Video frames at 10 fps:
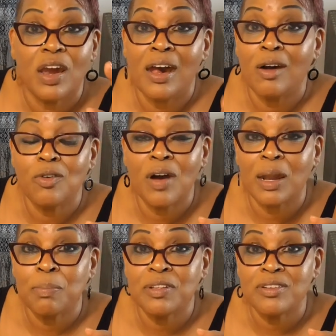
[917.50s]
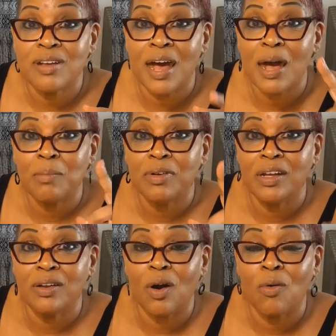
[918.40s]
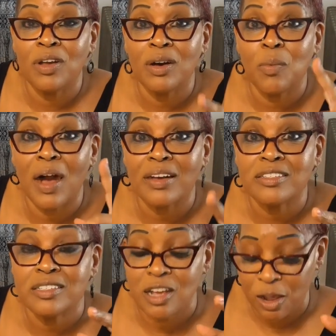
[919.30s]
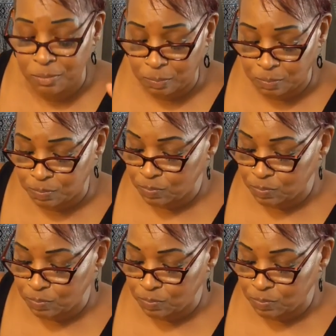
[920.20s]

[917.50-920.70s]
I don't know how to put the time on here where I can see it.